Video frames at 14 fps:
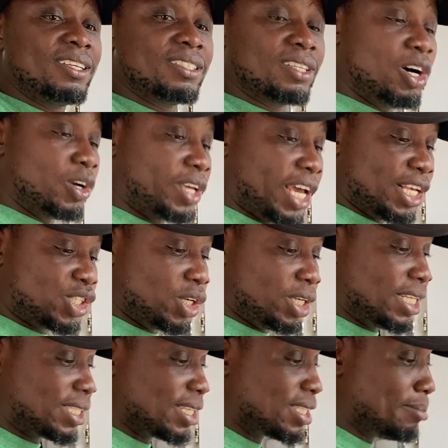Okay, so
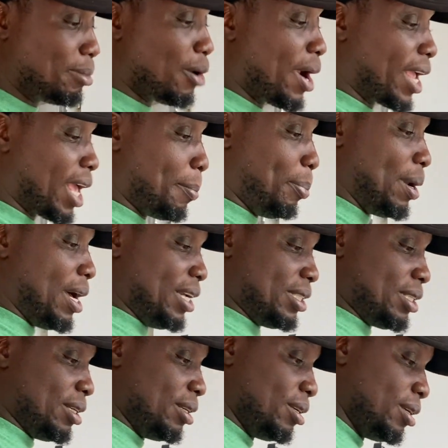this is the meringue
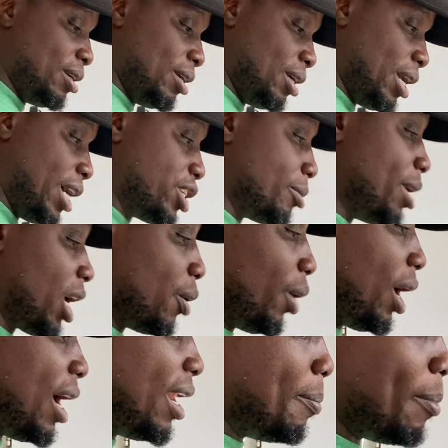plant. In Jamaica we
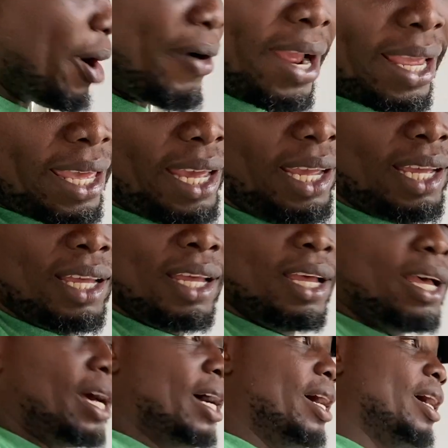call it meringue, and
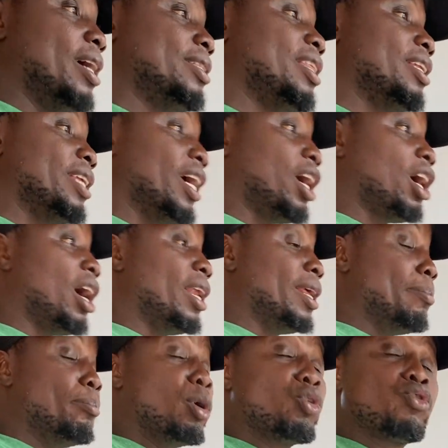I think they call it
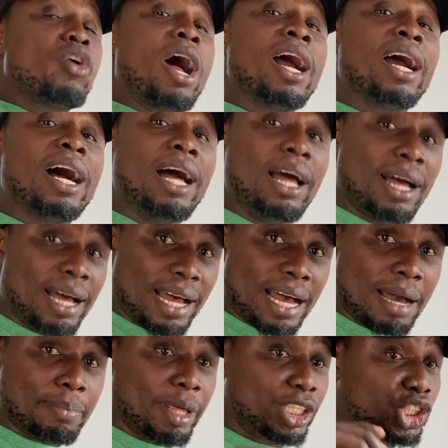moringa.
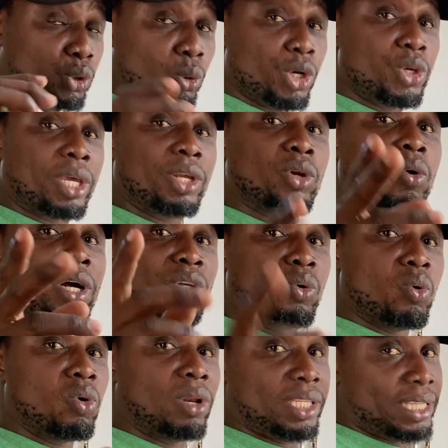I'm not sure, you could go and
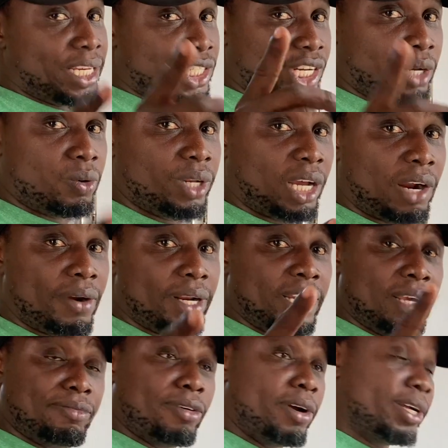Google it and check out the correct name
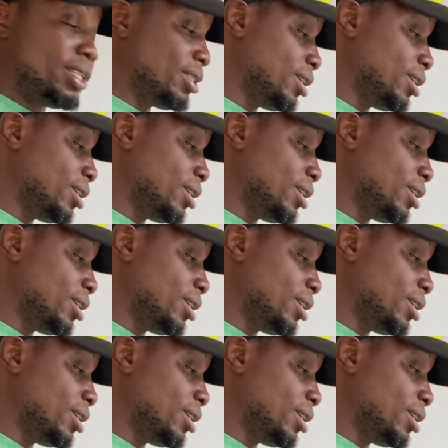for it.